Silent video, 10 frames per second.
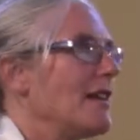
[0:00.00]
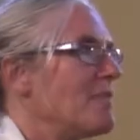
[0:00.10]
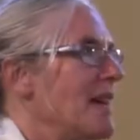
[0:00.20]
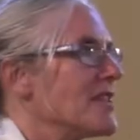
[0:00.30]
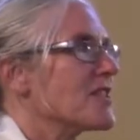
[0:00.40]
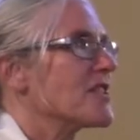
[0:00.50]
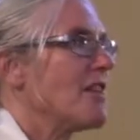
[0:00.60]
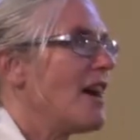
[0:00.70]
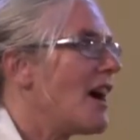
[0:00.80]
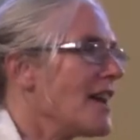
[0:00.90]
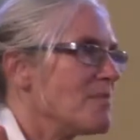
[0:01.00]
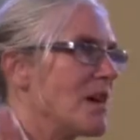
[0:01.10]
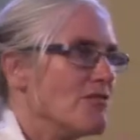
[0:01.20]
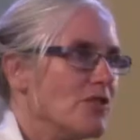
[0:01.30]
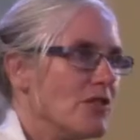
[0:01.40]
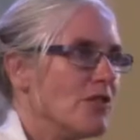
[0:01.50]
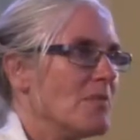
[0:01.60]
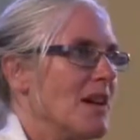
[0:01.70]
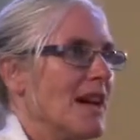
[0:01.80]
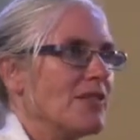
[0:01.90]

better just go and hide in my room